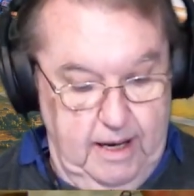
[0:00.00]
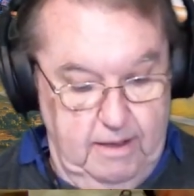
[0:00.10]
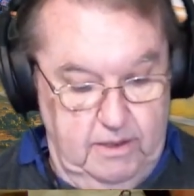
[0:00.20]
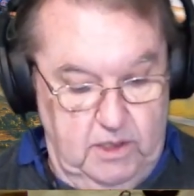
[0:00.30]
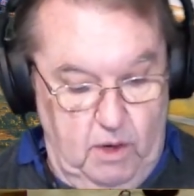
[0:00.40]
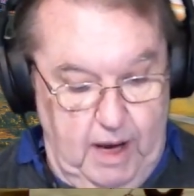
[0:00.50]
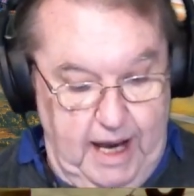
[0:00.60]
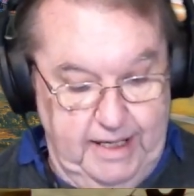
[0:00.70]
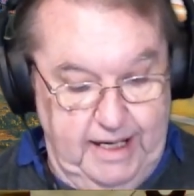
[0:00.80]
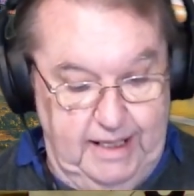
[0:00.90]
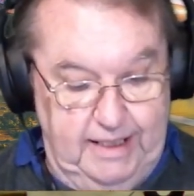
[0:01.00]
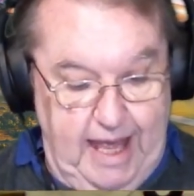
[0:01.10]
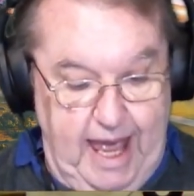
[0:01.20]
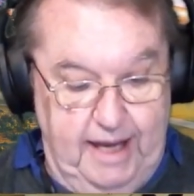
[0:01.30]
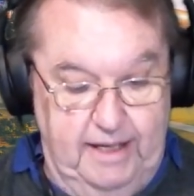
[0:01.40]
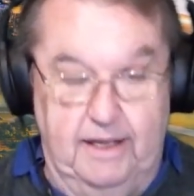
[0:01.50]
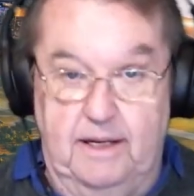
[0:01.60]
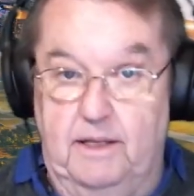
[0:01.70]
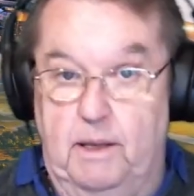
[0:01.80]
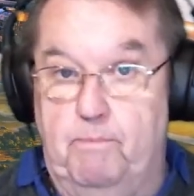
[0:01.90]
So I just added
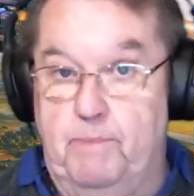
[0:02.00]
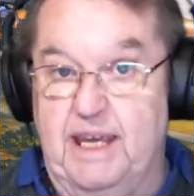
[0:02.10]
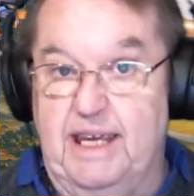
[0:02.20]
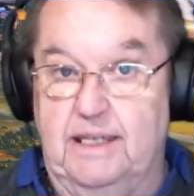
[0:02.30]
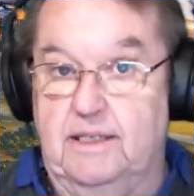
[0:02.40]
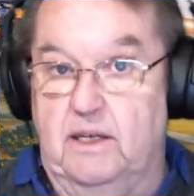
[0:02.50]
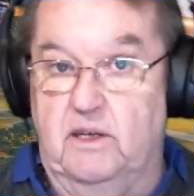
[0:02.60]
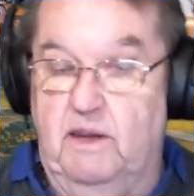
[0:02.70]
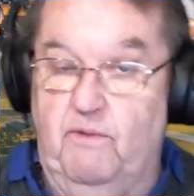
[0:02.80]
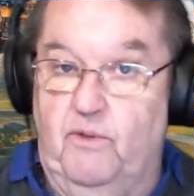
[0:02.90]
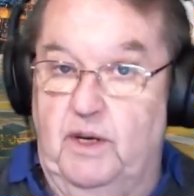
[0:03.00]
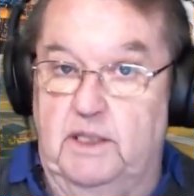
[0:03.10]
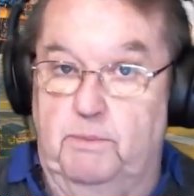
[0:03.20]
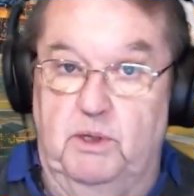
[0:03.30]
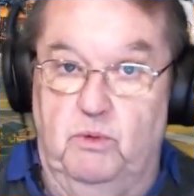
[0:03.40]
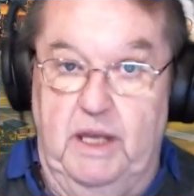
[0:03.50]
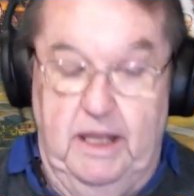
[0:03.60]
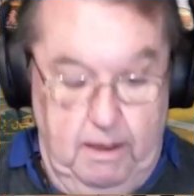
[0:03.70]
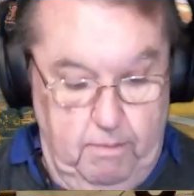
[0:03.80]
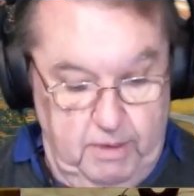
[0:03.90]
the biggest difference between
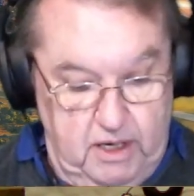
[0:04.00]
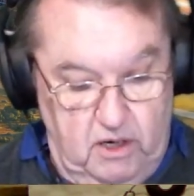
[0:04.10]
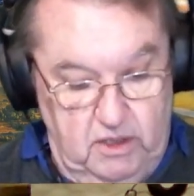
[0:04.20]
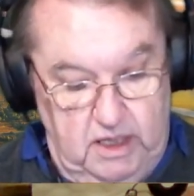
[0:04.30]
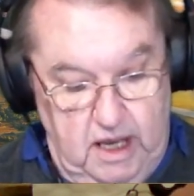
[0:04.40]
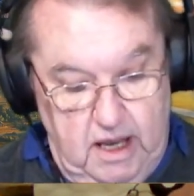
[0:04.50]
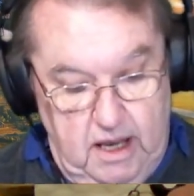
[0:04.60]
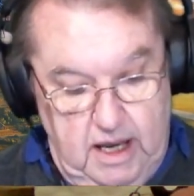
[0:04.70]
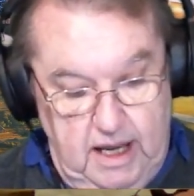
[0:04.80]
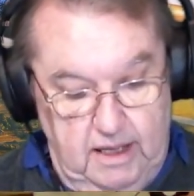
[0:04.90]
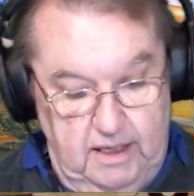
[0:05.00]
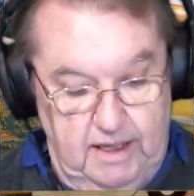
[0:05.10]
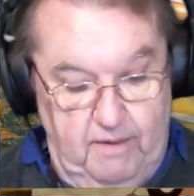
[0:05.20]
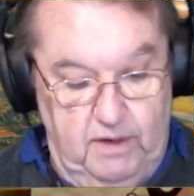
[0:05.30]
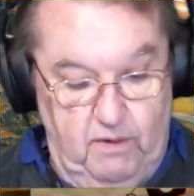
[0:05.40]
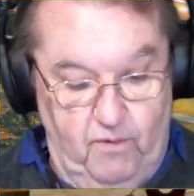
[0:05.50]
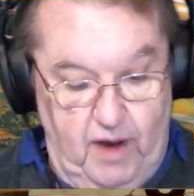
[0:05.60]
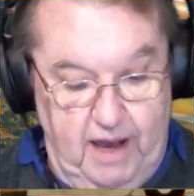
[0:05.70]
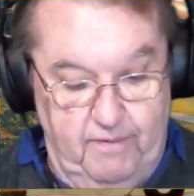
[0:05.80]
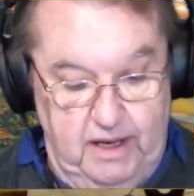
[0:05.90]
them, because in the
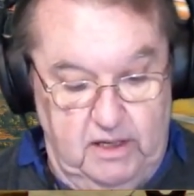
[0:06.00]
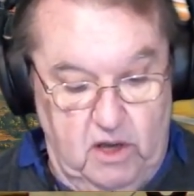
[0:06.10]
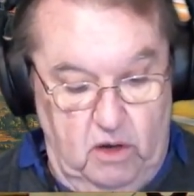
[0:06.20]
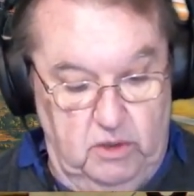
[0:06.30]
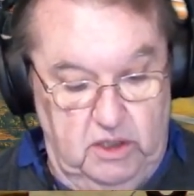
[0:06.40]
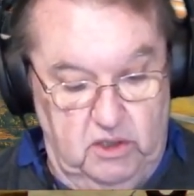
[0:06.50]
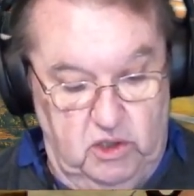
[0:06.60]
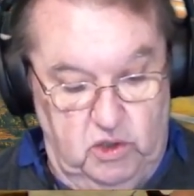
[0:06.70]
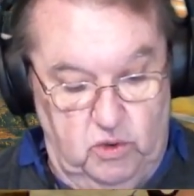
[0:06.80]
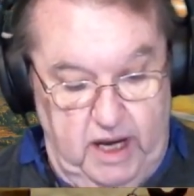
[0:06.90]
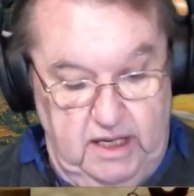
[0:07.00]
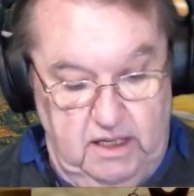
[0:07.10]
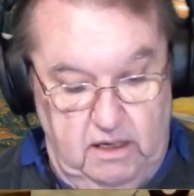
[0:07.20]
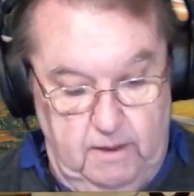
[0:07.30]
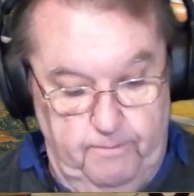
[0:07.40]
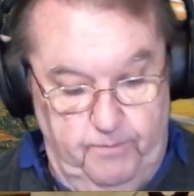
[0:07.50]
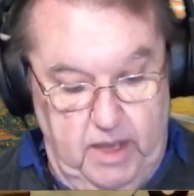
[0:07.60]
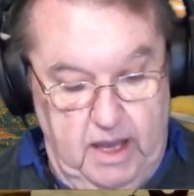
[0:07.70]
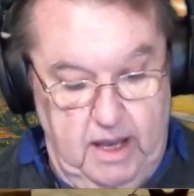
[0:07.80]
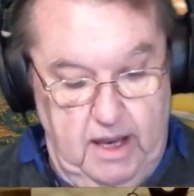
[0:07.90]
75 it goes straight,
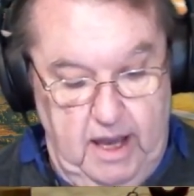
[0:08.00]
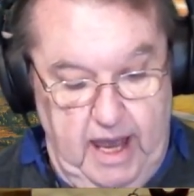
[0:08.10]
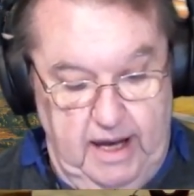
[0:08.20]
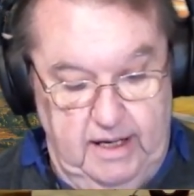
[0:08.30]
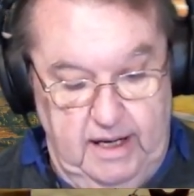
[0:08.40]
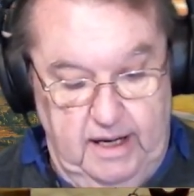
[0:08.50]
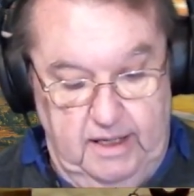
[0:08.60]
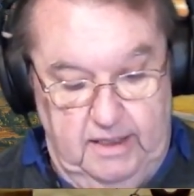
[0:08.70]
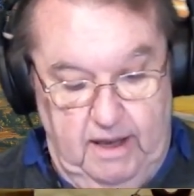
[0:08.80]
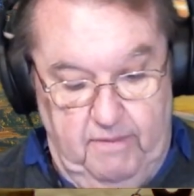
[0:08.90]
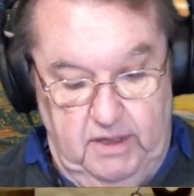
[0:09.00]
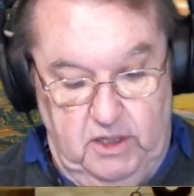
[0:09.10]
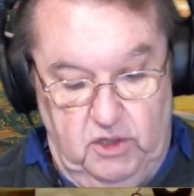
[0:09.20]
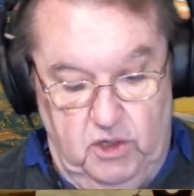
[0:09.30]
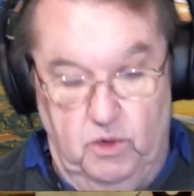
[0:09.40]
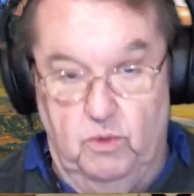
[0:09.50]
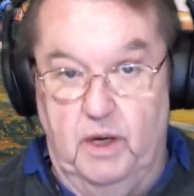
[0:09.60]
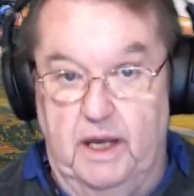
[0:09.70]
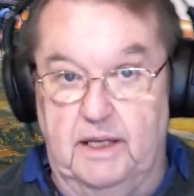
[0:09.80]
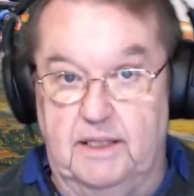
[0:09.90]
and in the 72
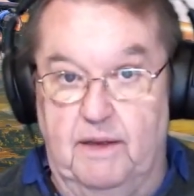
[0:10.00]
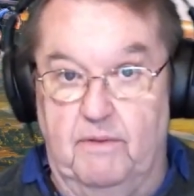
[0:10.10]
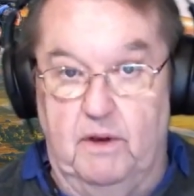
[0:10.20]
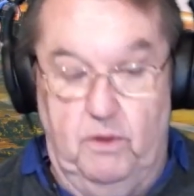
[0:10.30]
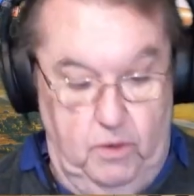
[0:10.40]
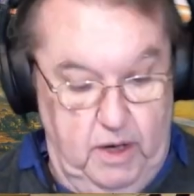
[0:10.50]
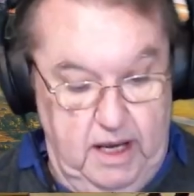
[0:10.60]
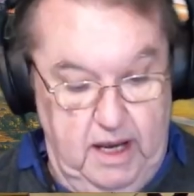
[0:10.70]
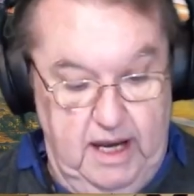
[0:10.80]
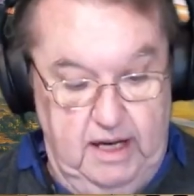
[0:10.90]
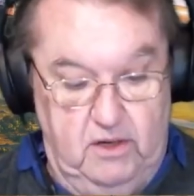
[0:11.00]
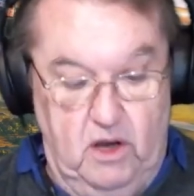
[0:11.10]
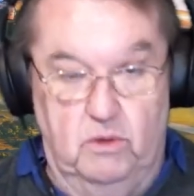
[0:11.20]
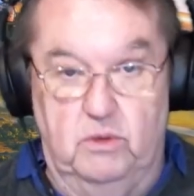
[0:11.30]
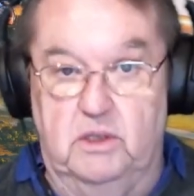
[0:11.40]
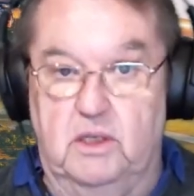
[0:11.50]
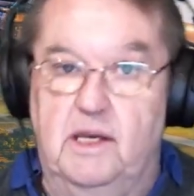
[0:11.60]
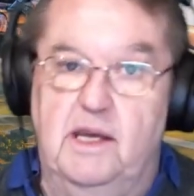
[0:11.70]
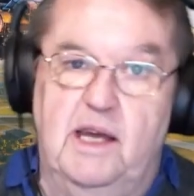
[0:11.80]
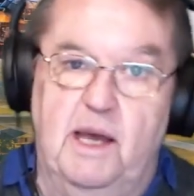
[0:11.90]
and the 73 it goes
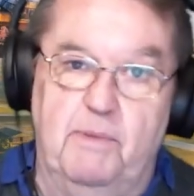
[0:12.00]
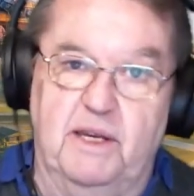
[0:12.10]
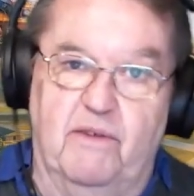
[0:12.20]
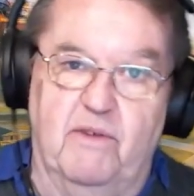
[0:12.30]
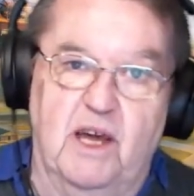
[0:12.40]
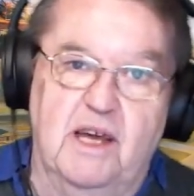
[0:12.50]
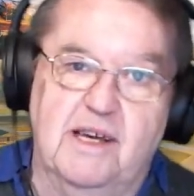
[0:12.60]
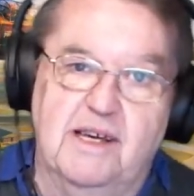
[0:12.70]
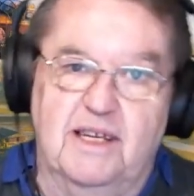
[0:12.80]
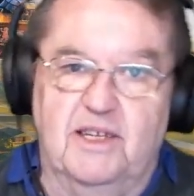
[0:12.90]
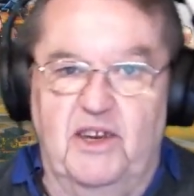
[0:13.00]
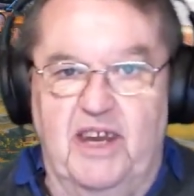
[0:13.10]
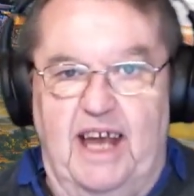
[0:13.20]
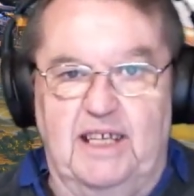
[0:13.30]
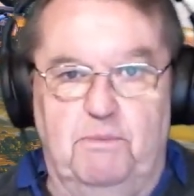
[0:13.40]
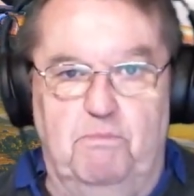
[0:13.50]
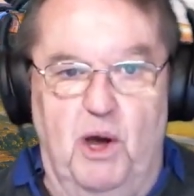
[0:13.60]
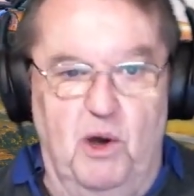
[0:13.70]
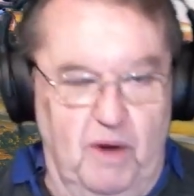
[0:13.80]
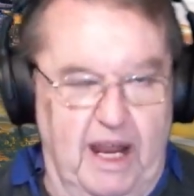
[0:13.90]
a bit of a nice
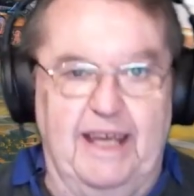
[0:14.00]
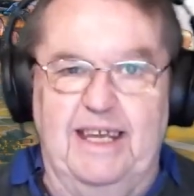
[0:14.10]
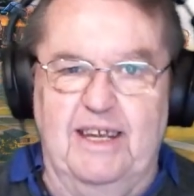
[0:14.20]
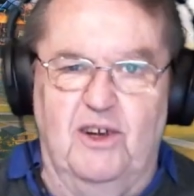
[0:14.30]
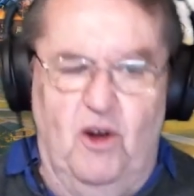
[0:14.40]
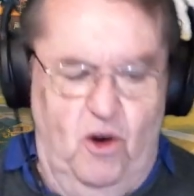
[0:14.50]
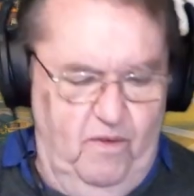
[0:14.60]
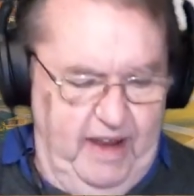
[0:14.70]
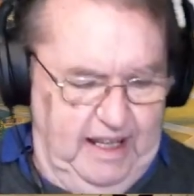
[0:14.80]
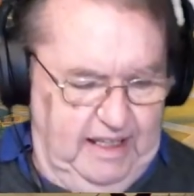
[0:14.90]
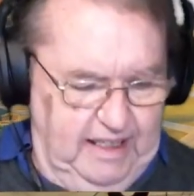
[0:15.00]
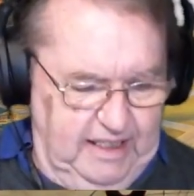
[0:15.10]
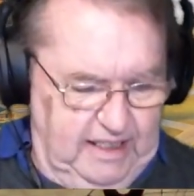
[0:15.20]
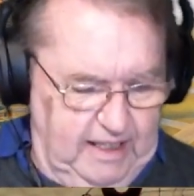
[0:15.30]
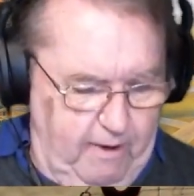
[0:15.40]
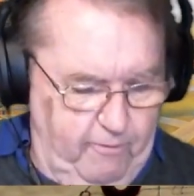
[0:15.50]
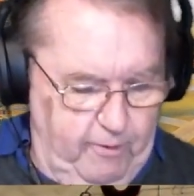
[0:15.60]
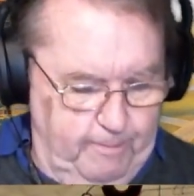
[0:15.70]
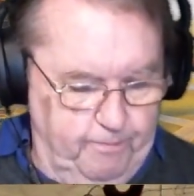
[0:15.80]
bow, like in Corvettes and stuff.